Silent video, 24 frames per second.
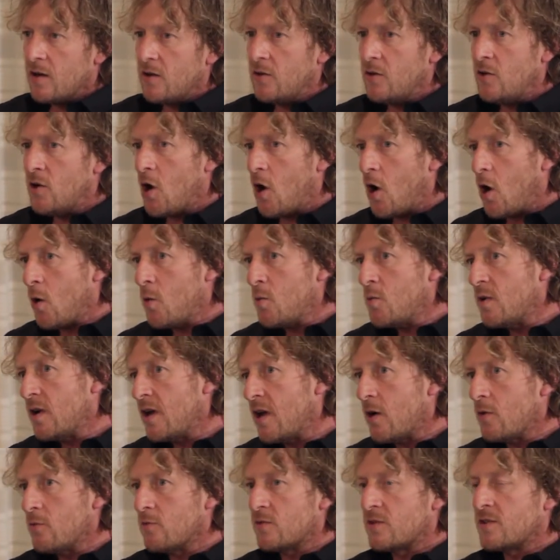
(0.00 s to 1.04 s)
Not
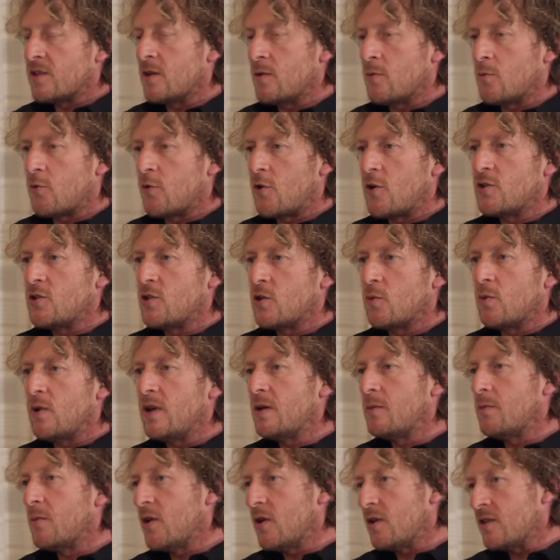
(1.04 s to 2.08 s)
only over a certain pressure, we
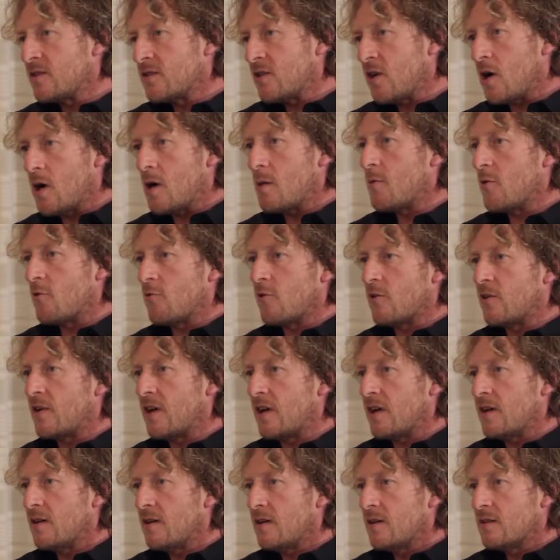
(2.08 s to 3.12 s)
can put a timer on
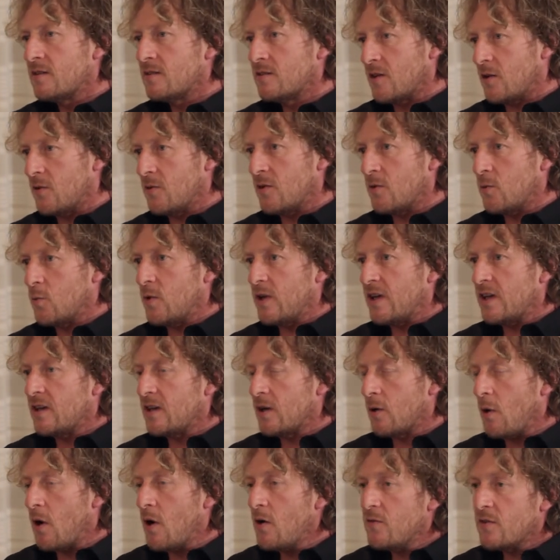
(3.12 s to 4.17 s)
it so that we can
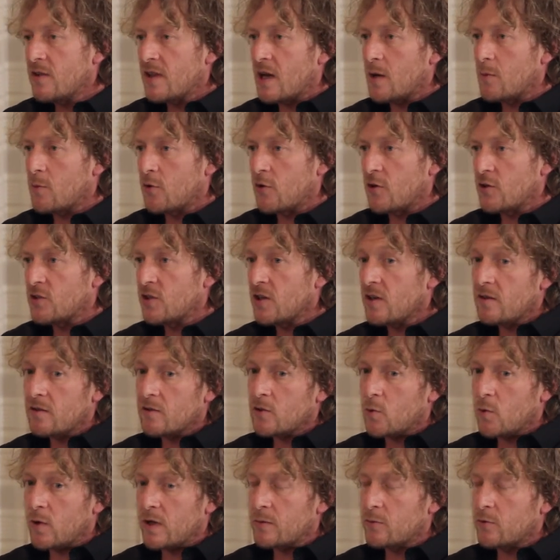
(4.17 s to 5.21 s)
go over that pressure,
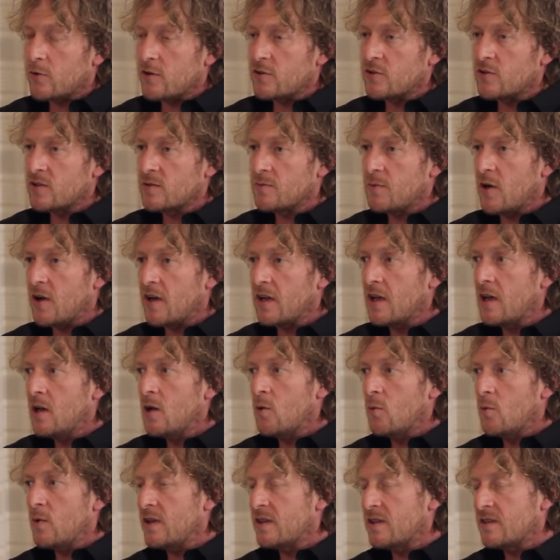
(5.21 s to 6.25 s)
a quick pressure spike,
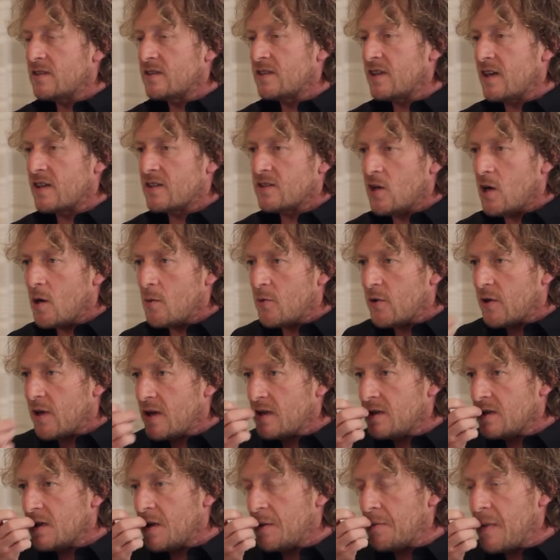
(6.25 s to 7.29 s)
we can set a timer
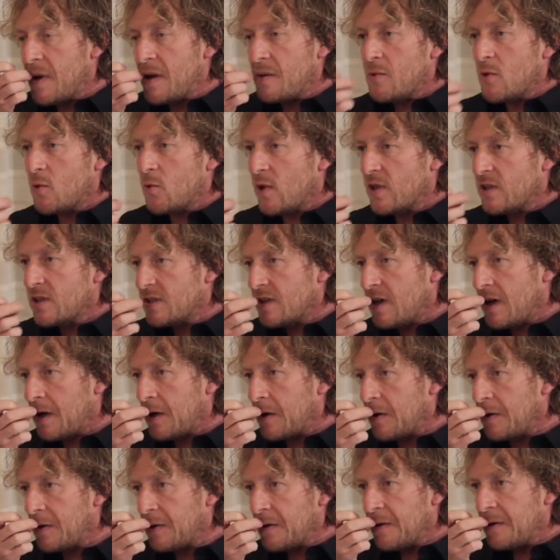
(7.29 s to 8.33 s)
against it, maybe 1
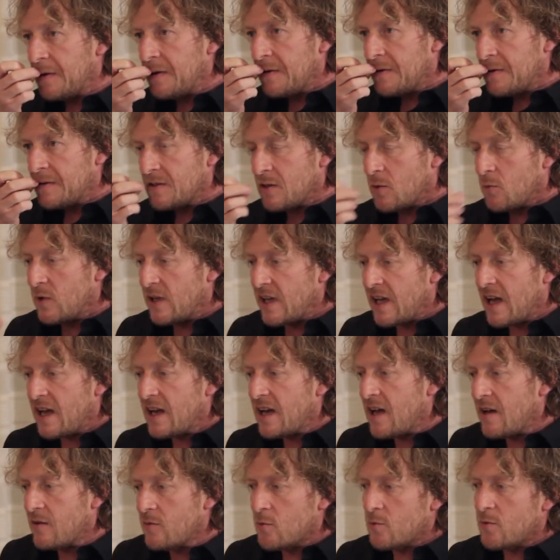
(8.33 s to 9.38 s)
second. So we
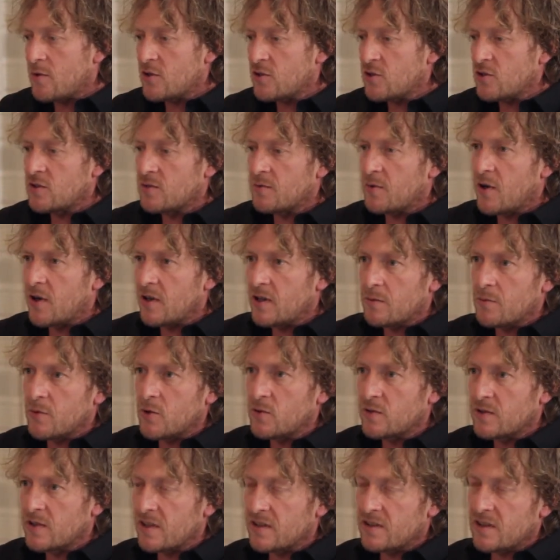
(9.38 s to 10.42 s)
can have a pressure spike,
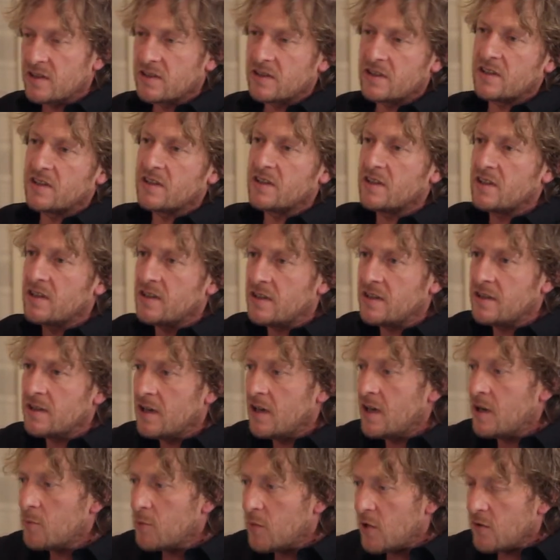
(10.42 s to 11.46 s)
boost cut doesn't cut in,
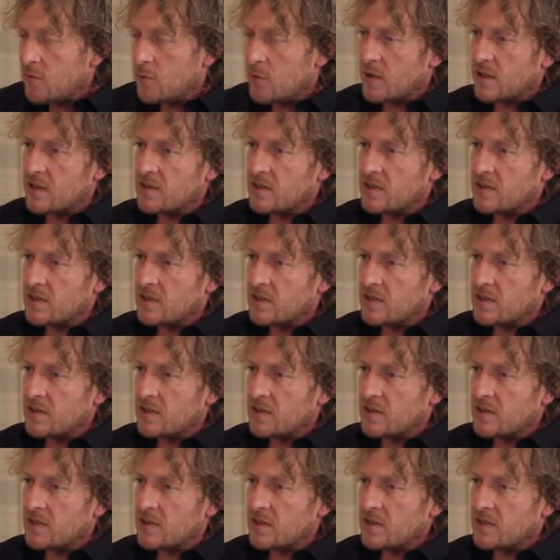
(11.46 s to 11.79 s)
but if we're